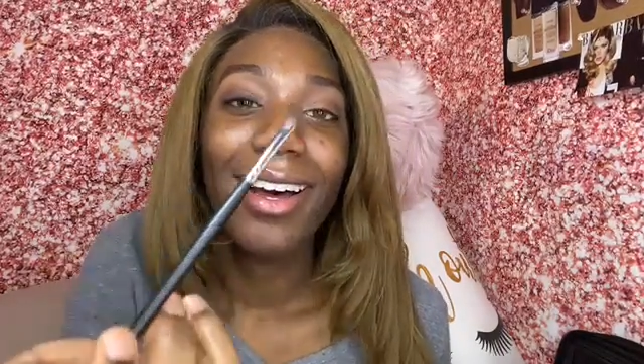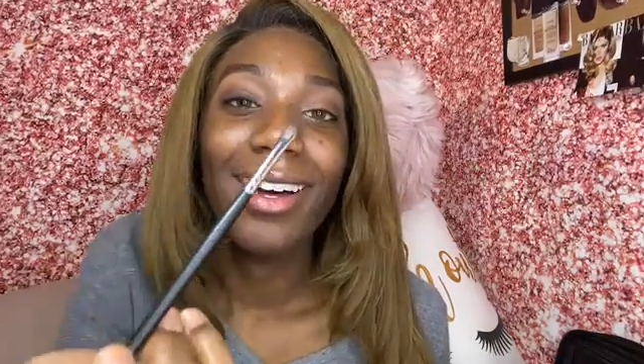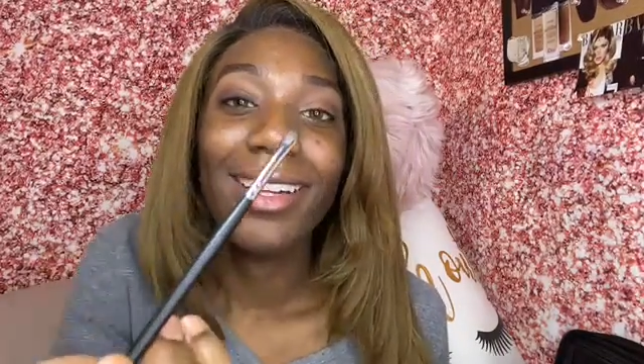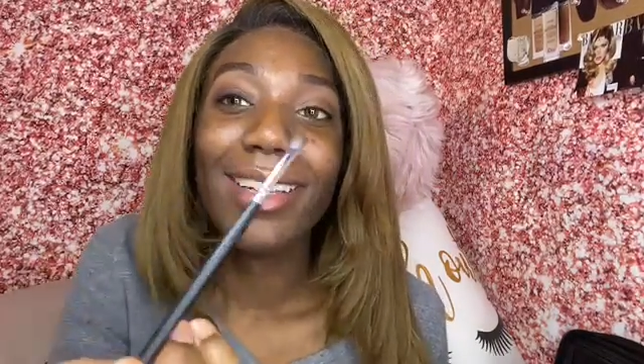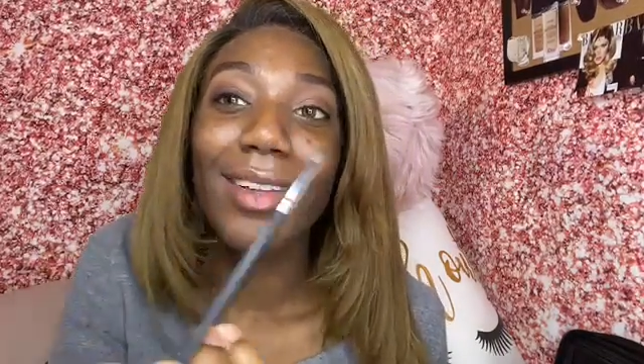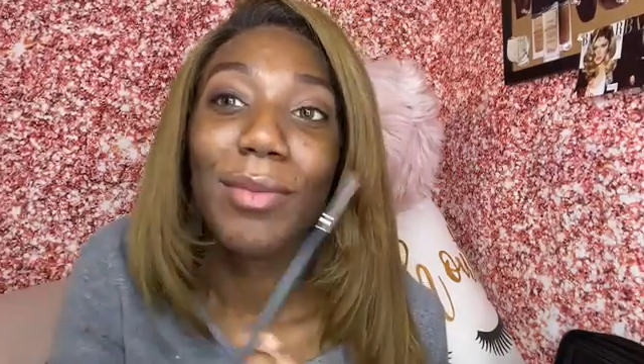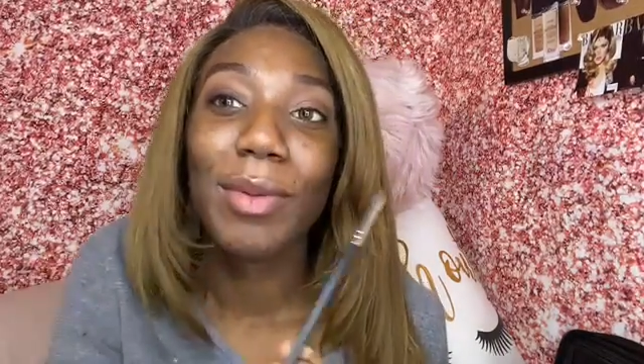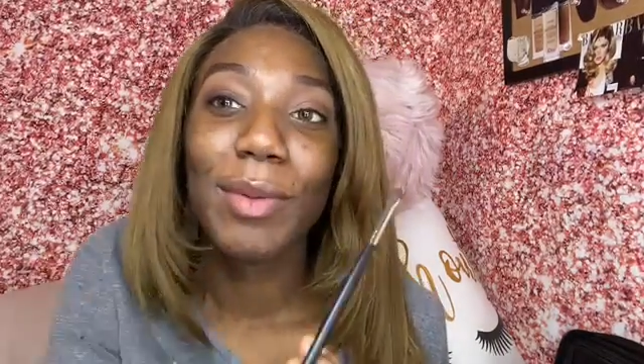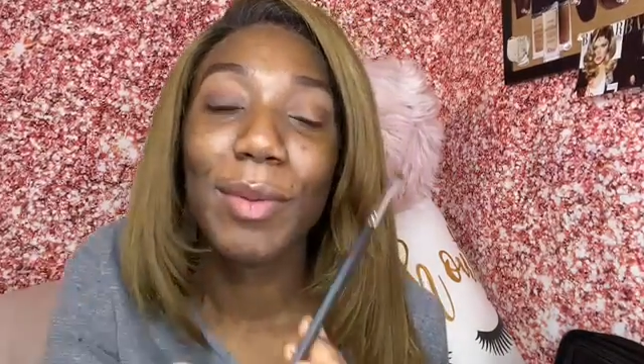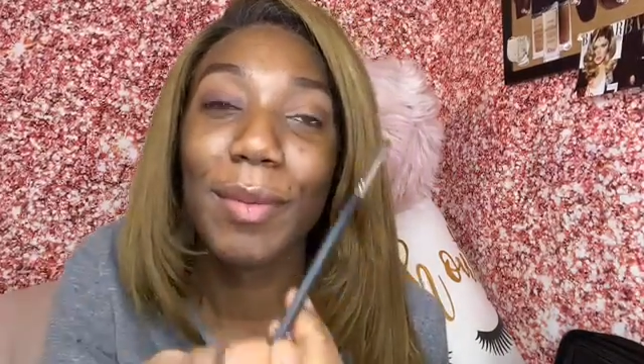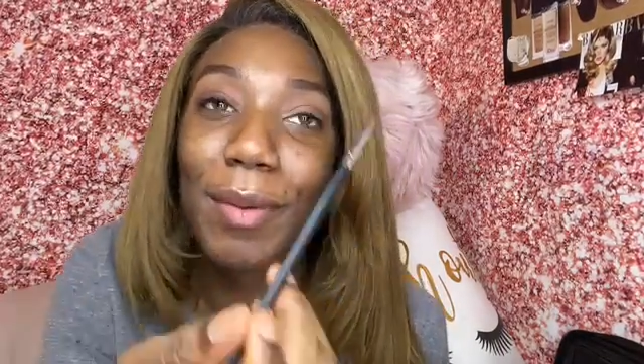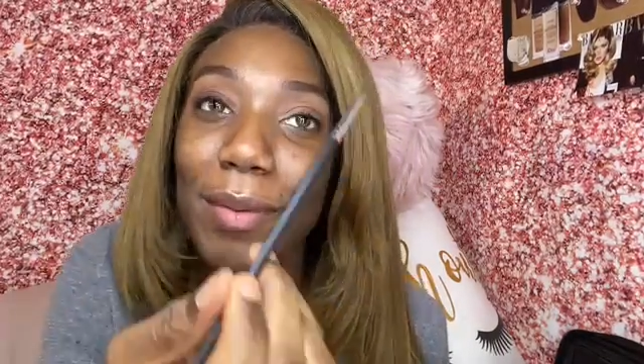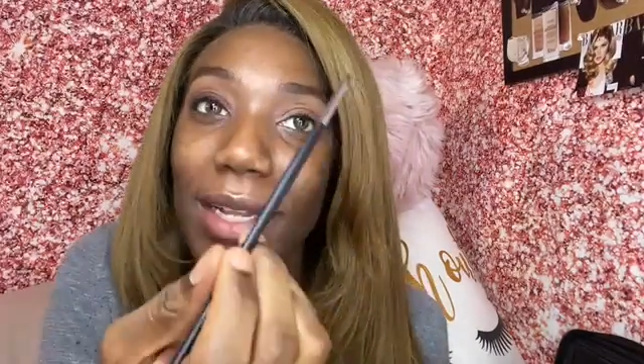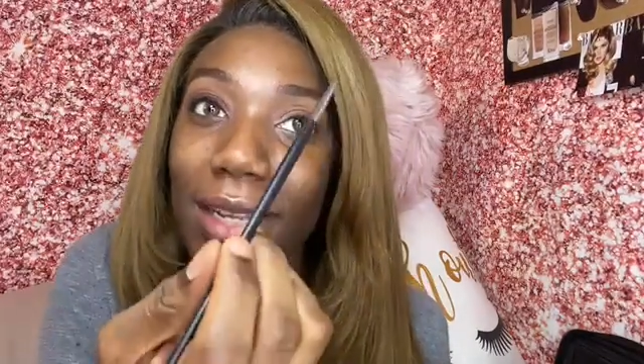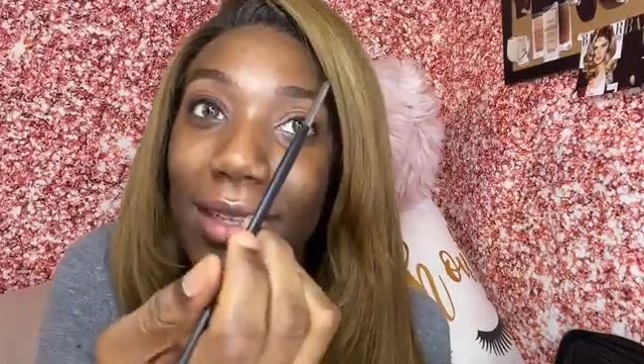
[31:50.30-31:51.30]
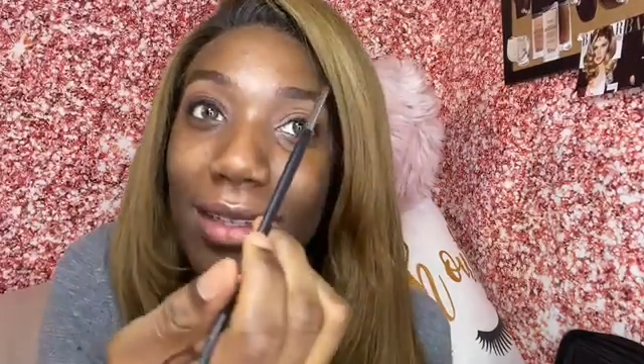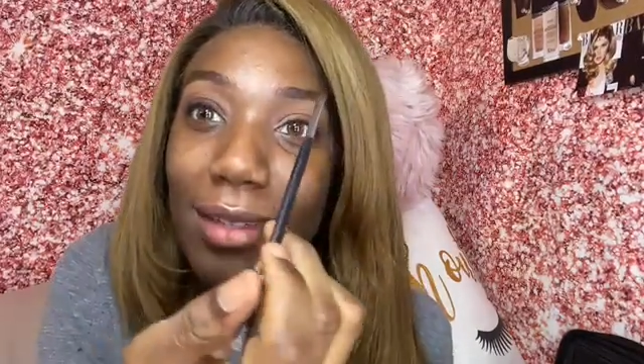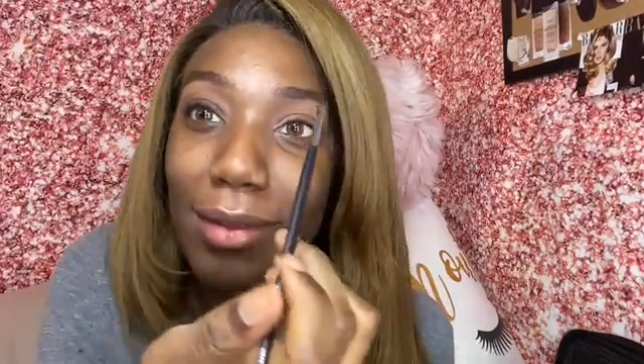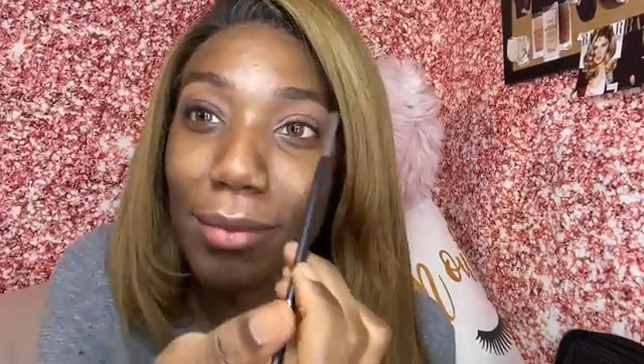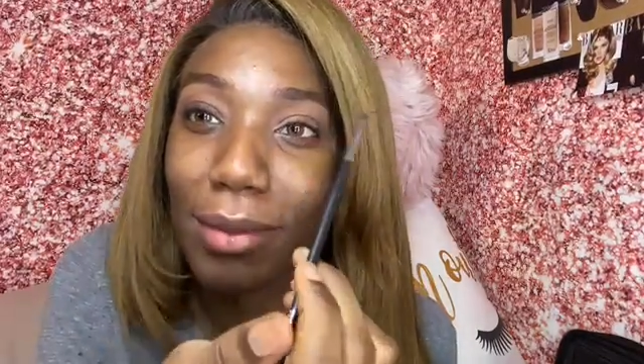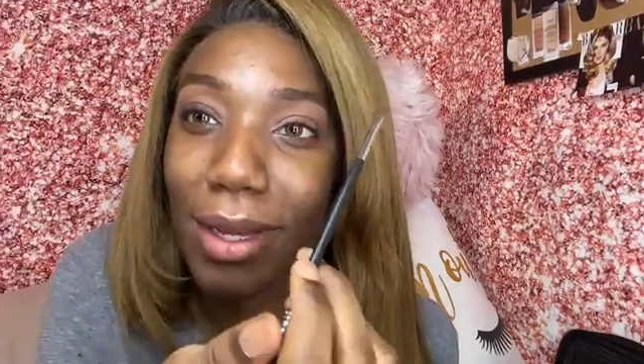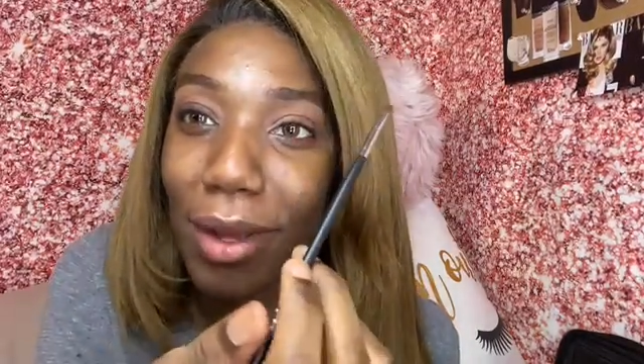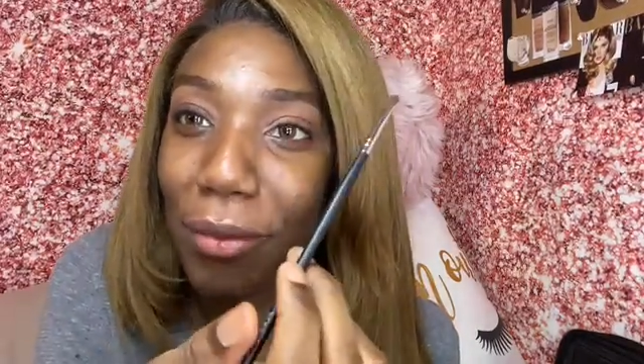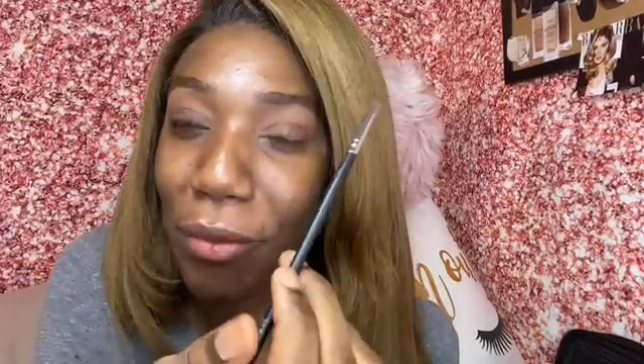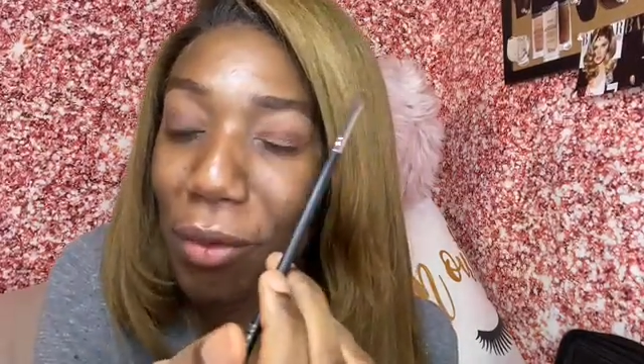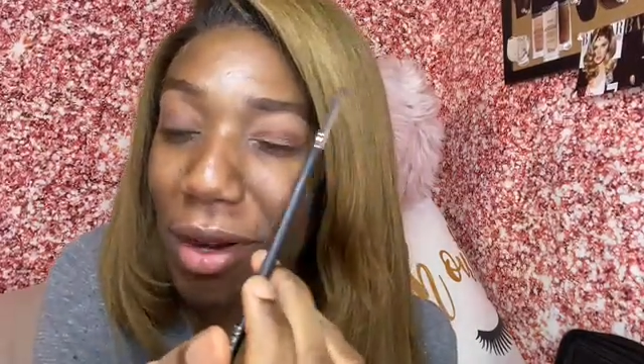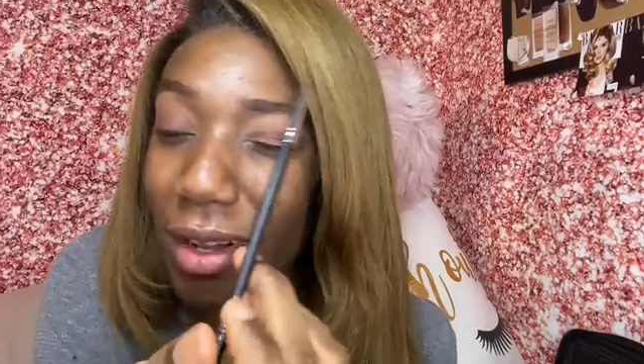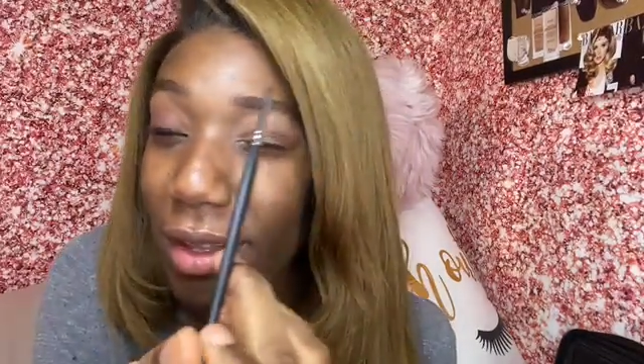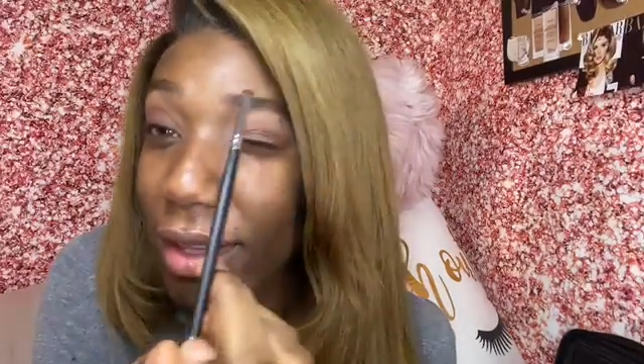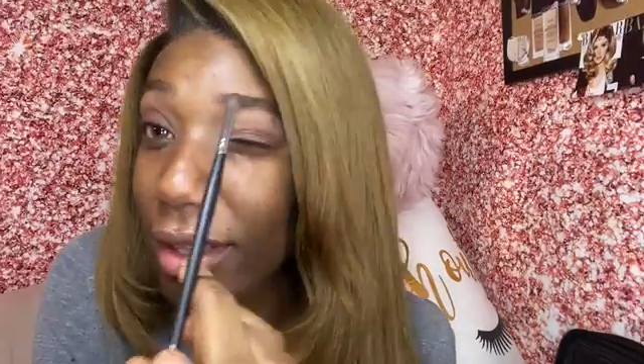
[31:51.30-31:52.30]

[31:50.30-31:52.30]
Some people might be like, look at what?